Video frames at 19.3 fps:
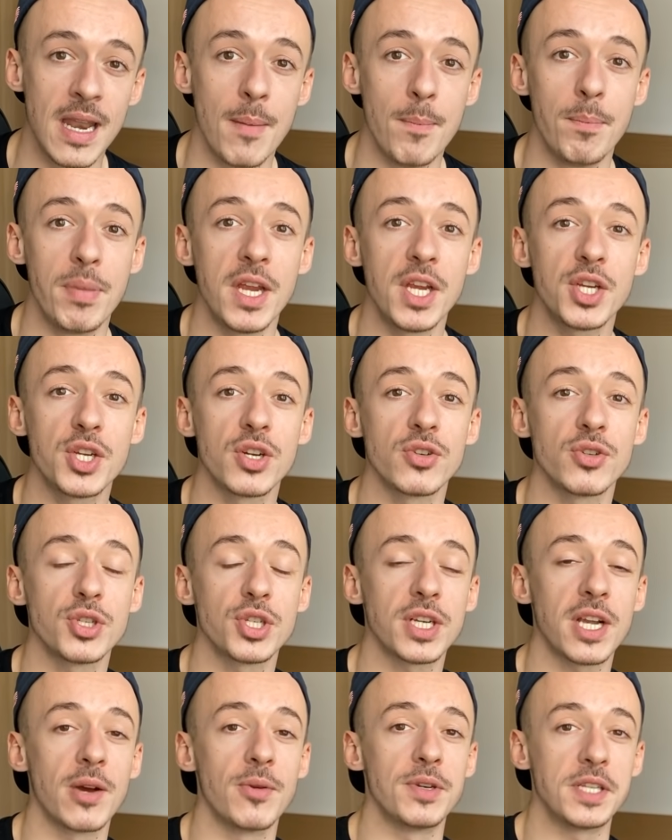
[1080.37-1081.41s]
then be sure to
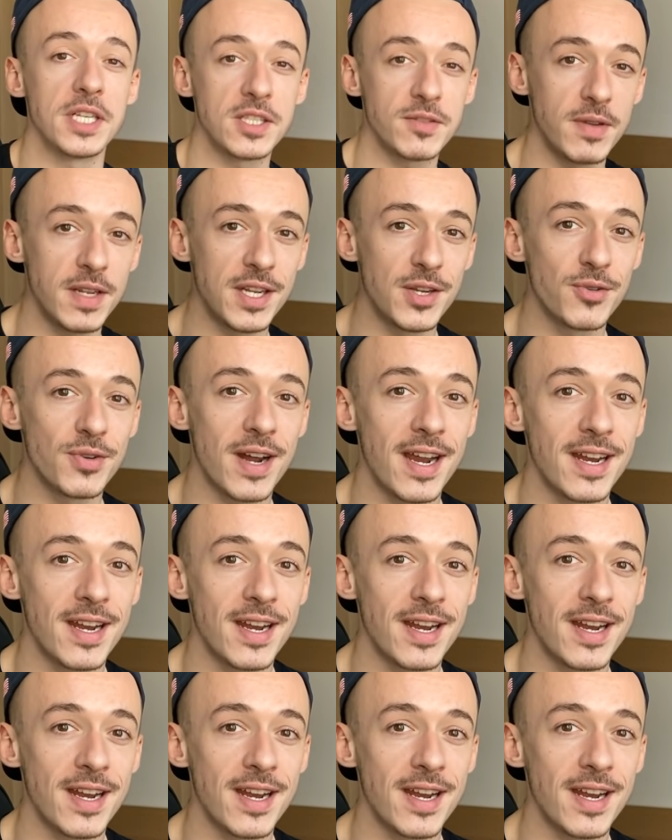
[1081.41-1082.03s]
check out this video